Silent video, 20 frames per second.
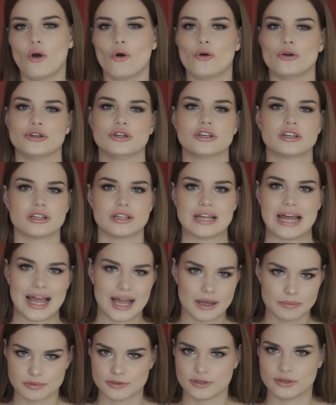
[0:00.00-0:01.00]
or you can
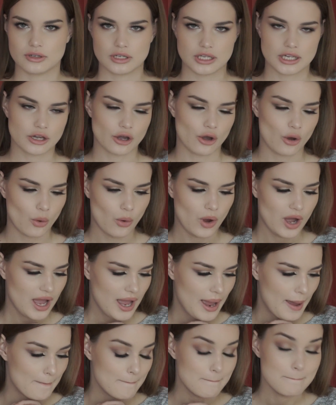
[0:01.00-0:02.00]
absolutely go
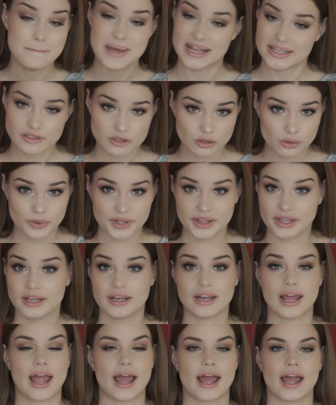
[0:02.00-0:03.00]
mental with
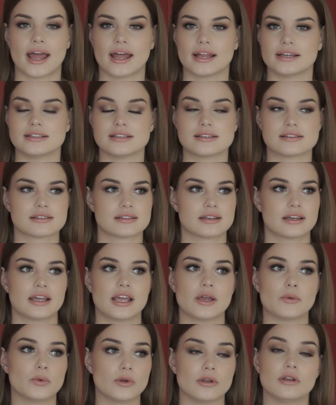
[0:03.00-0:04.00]
it and
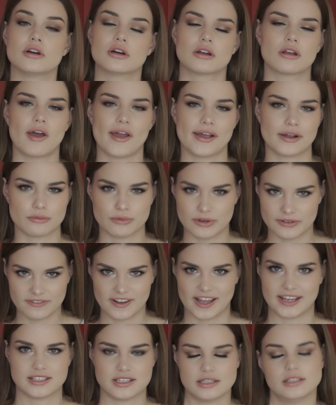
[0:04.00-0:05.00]
it will look like a
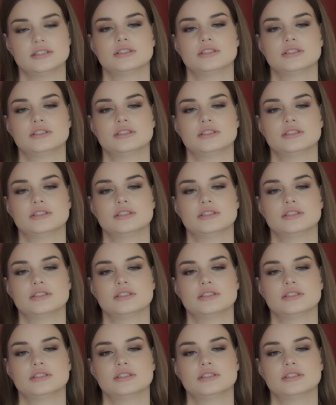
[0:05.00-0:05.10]
reflector.